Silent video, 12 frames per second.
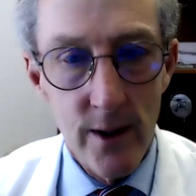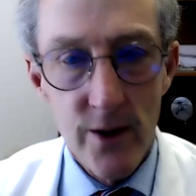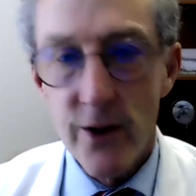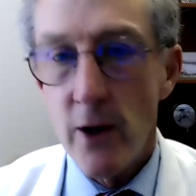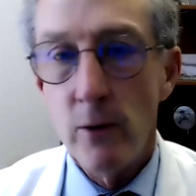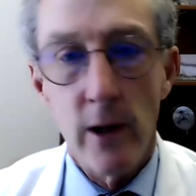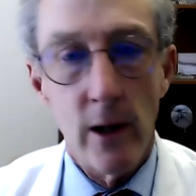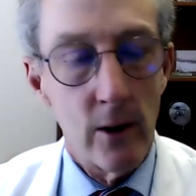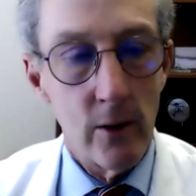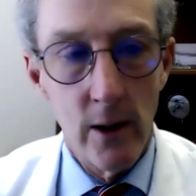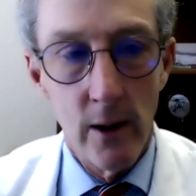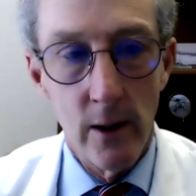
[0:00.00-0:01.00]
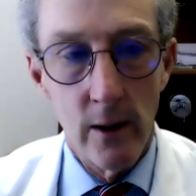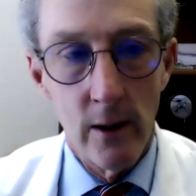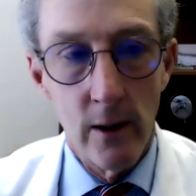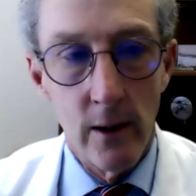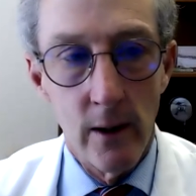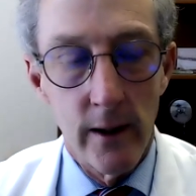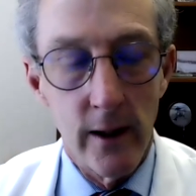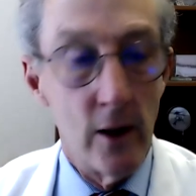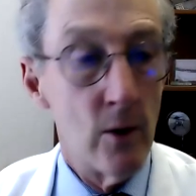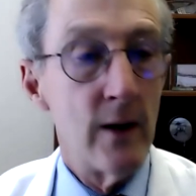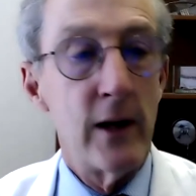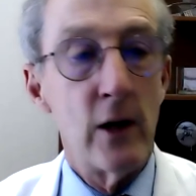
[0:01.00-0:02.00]
so low, you
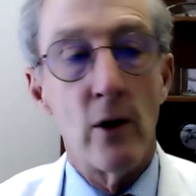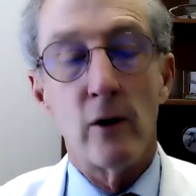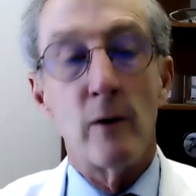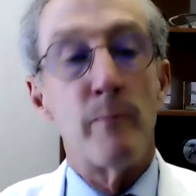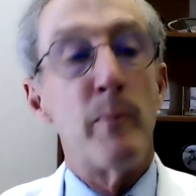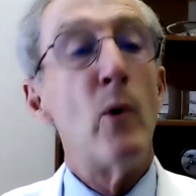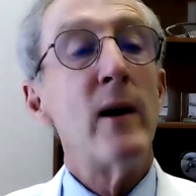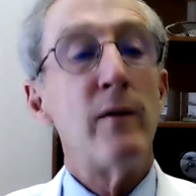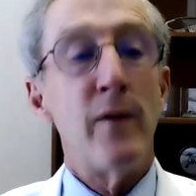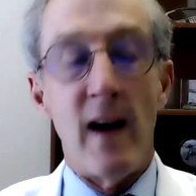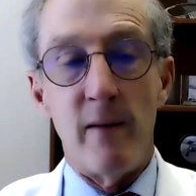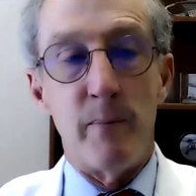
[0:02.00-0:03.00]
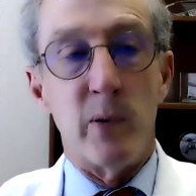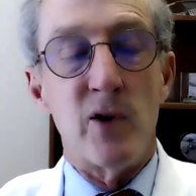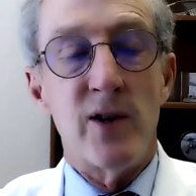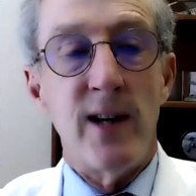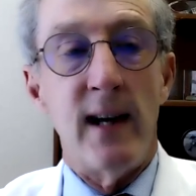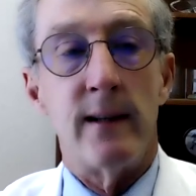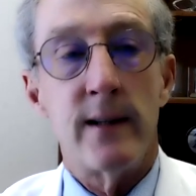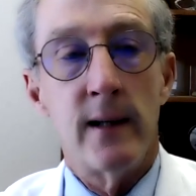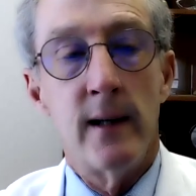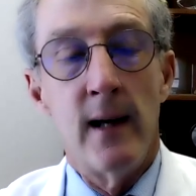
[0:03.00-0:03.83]
know, on the order of 0.5%,